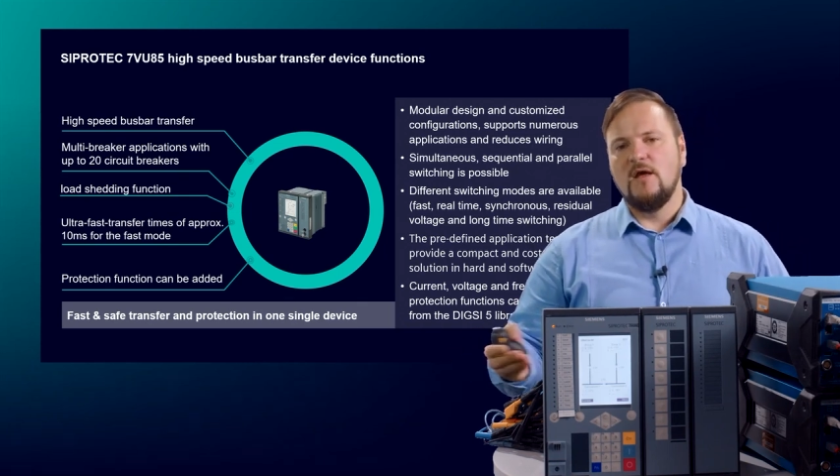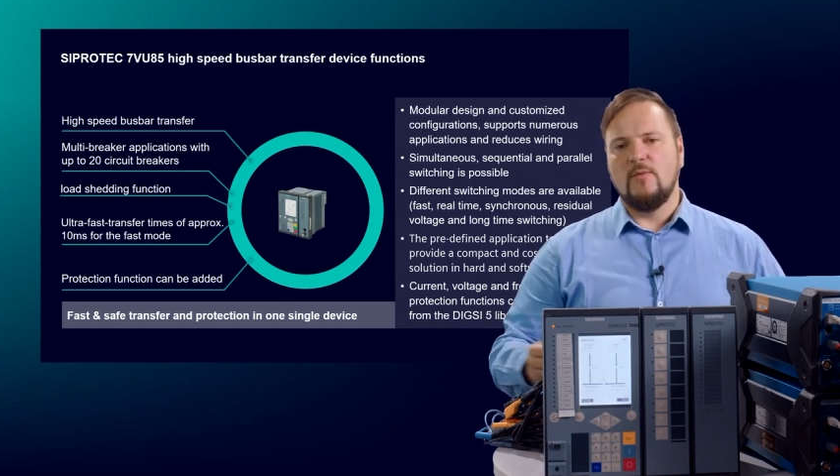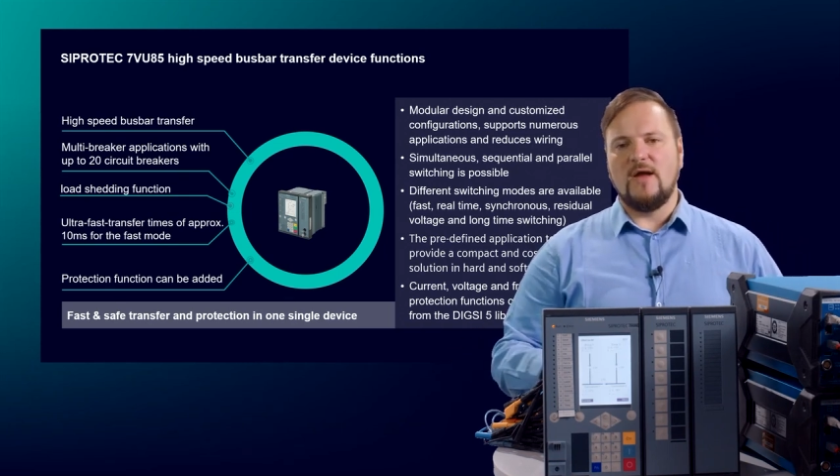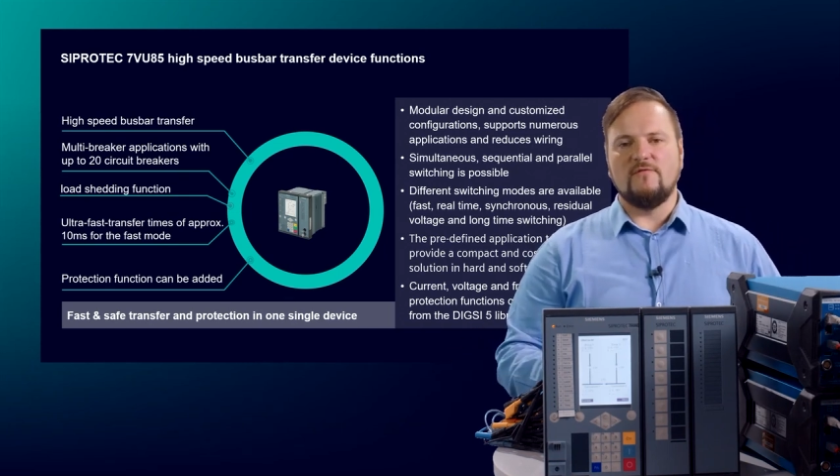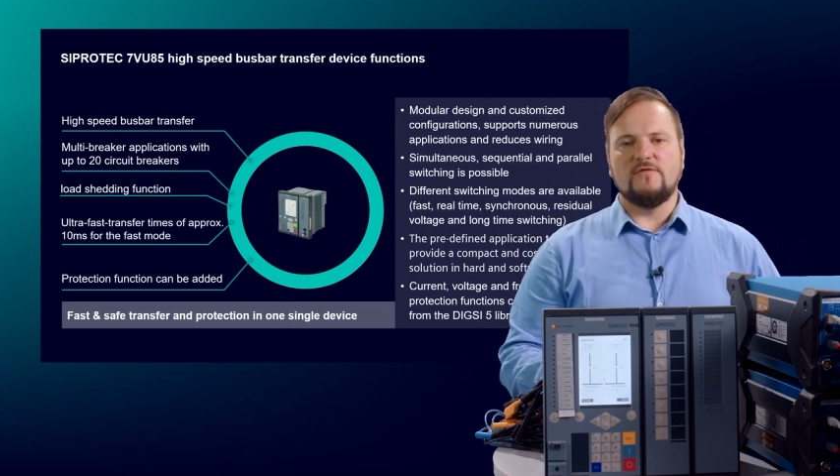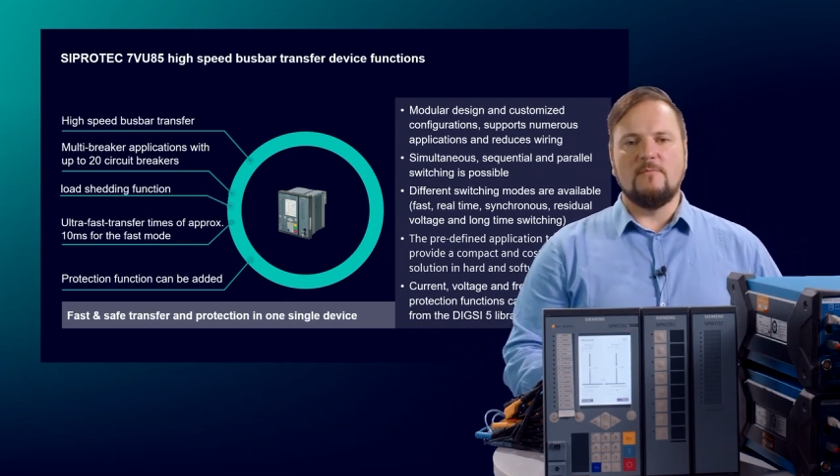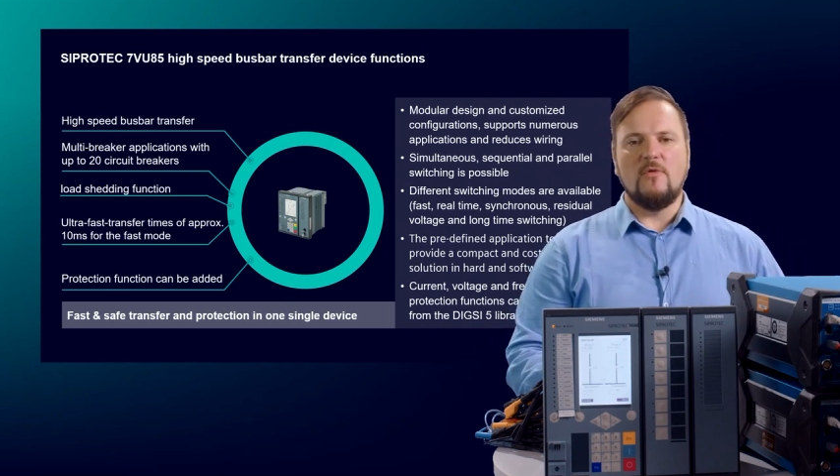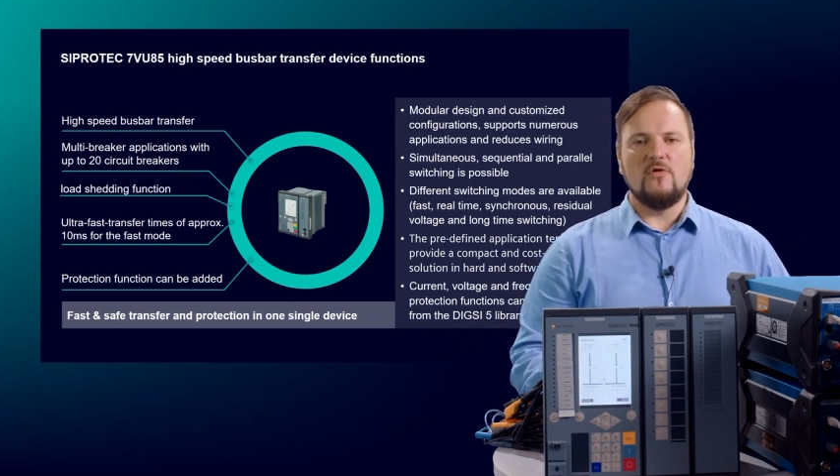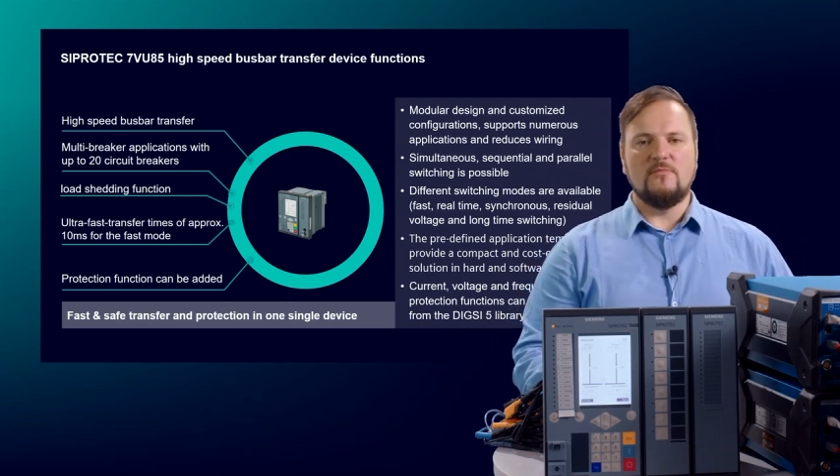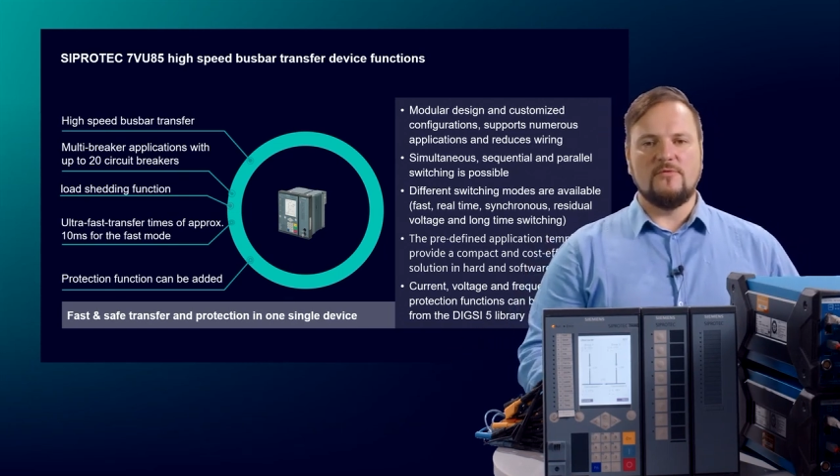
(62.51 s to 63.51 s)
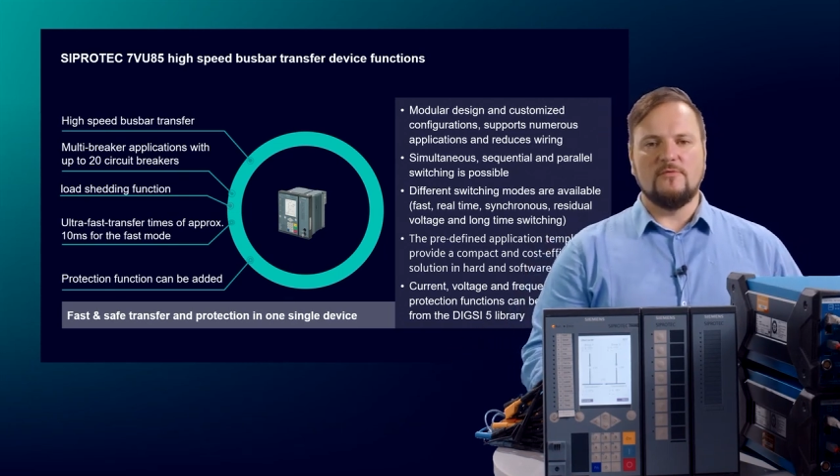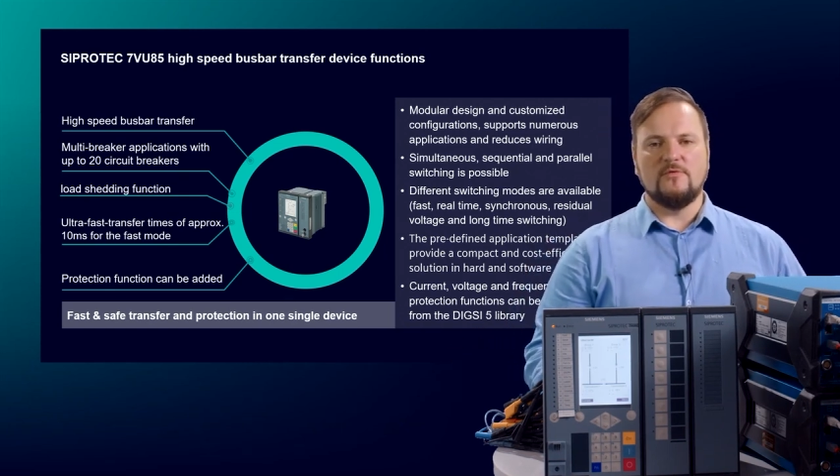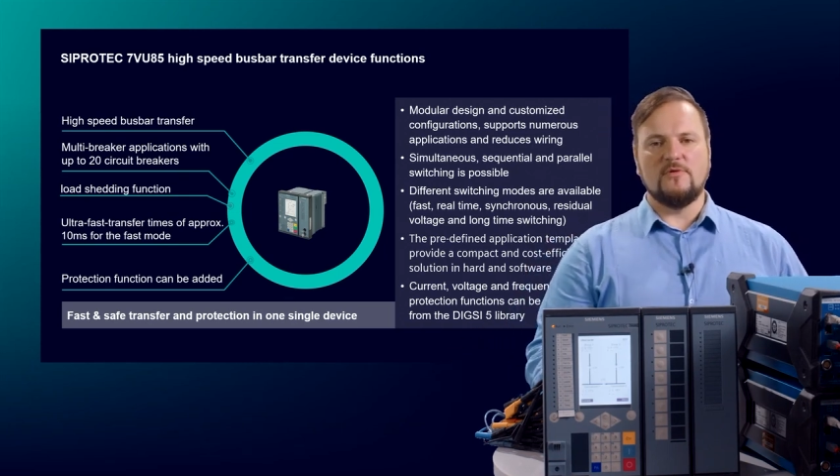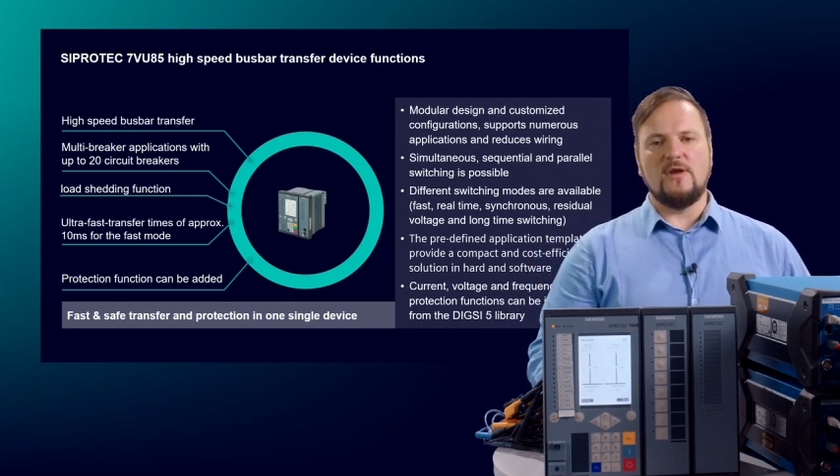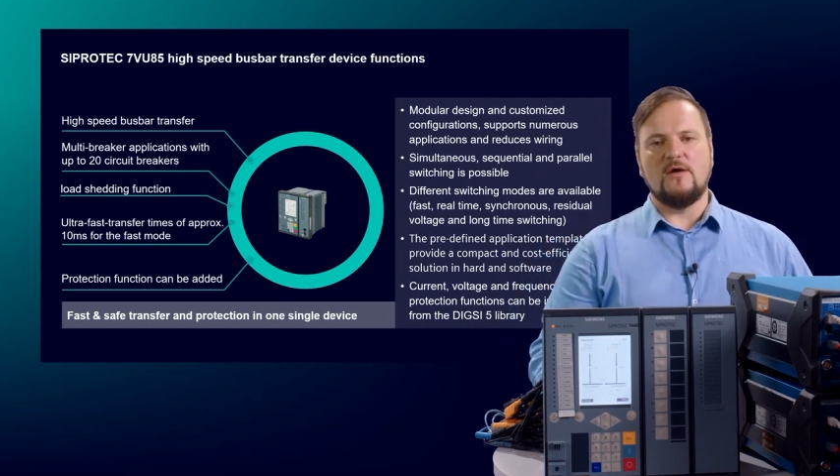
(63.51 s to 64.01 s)
we have the
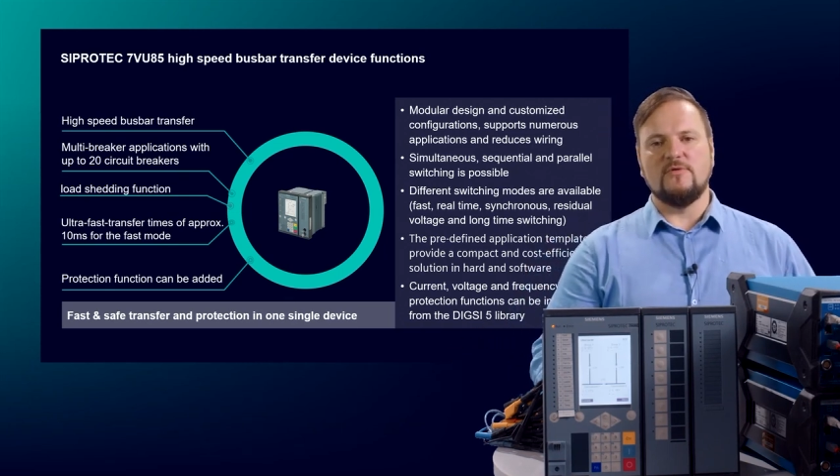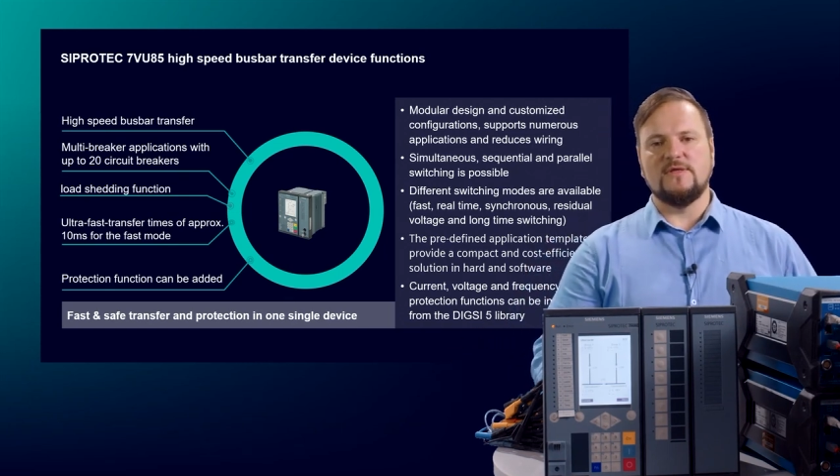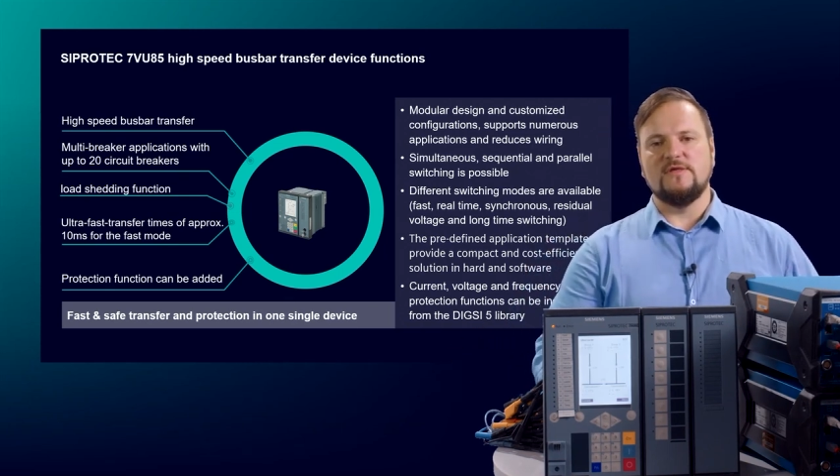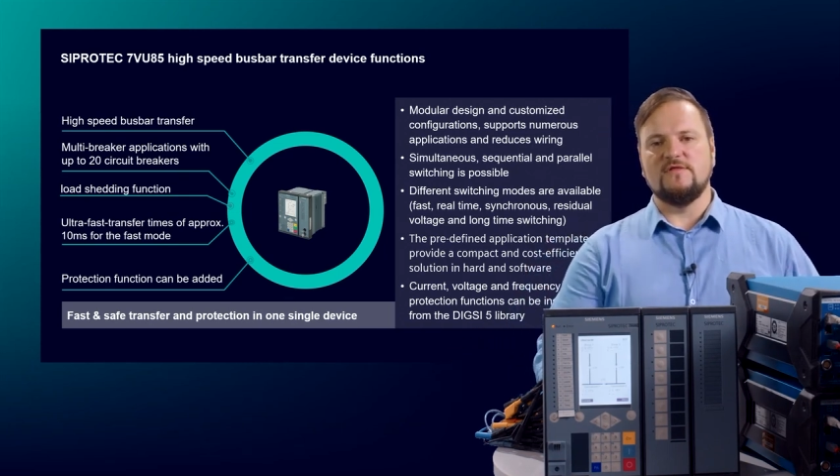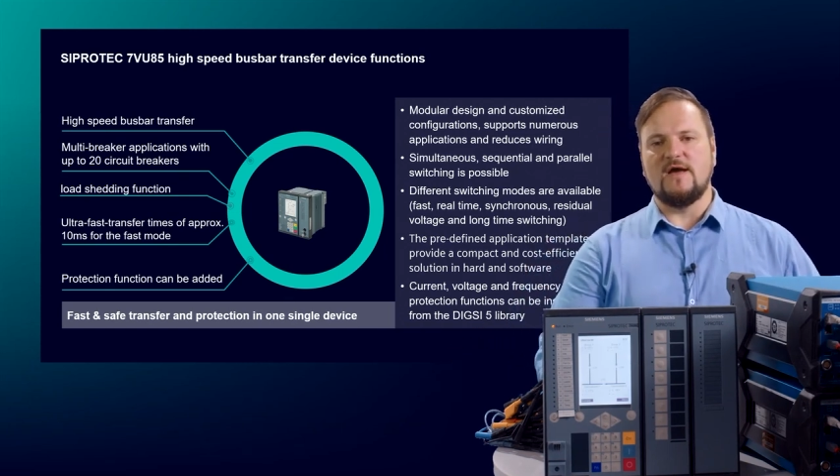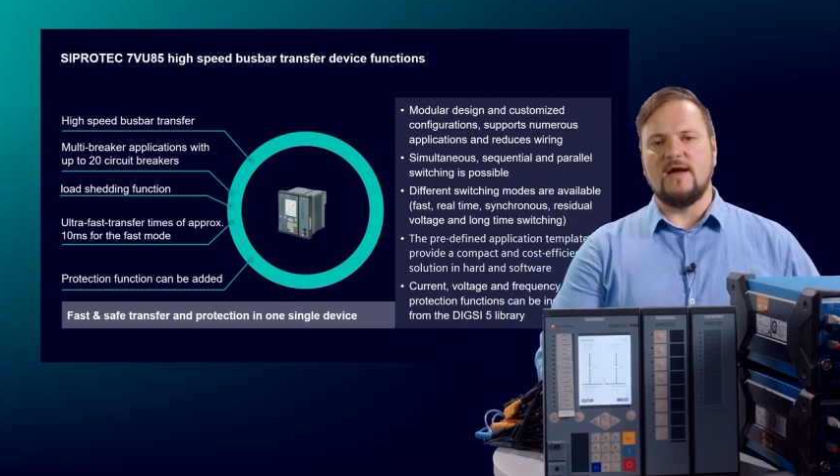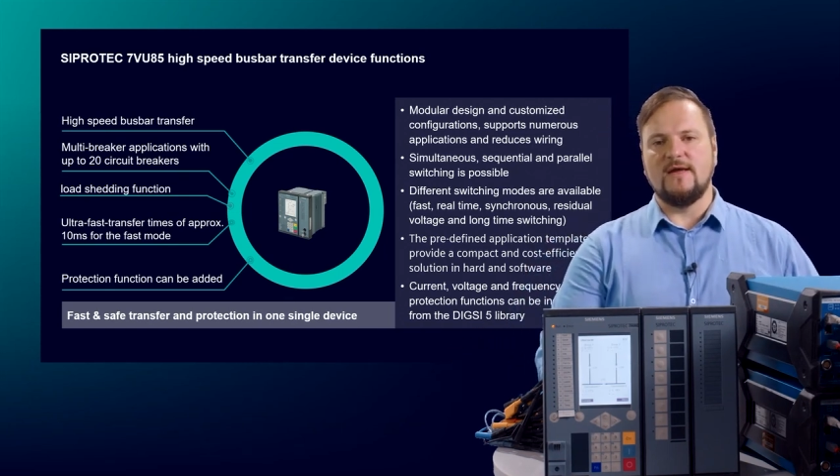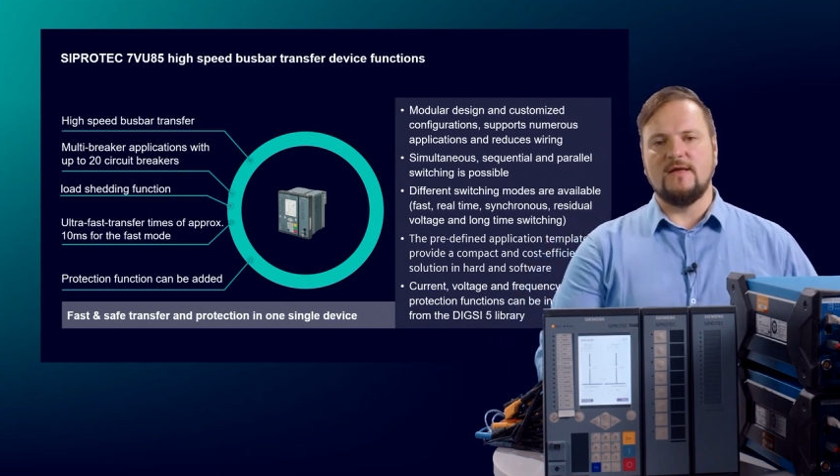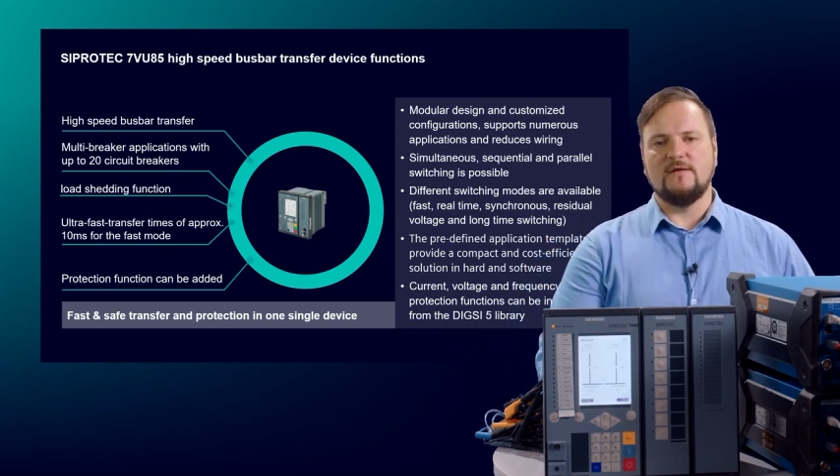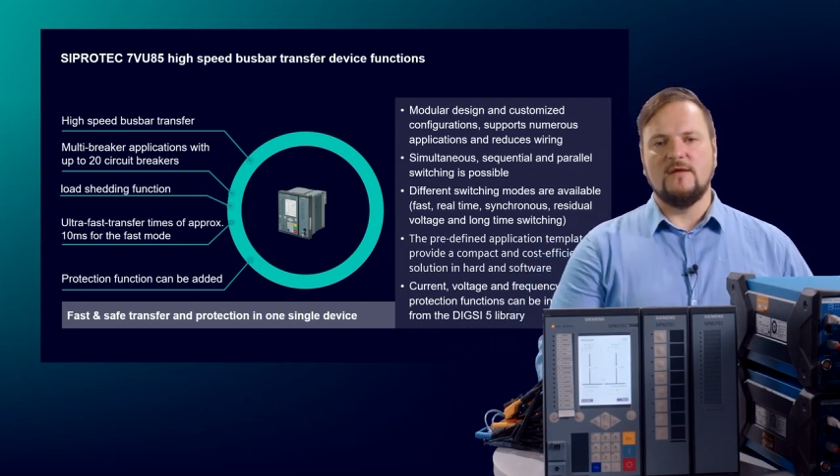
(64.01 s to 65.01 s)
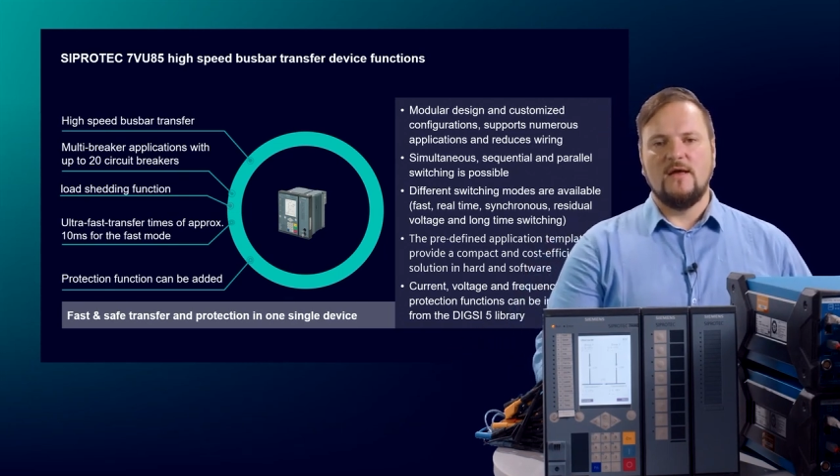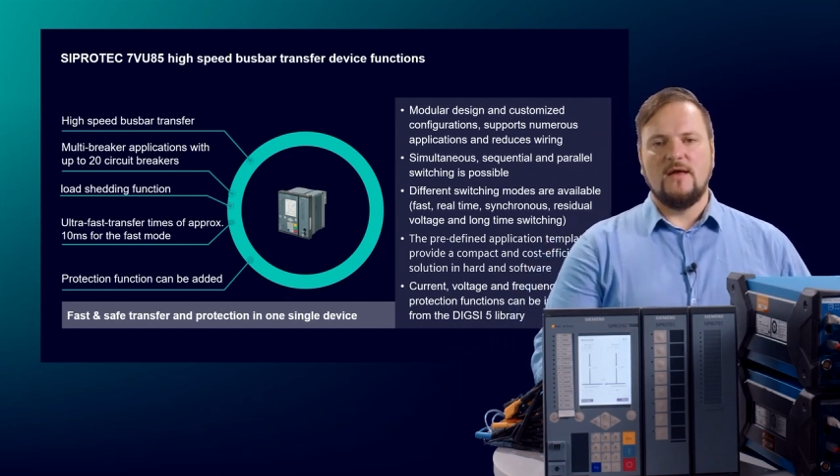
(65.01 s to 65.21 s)
modular design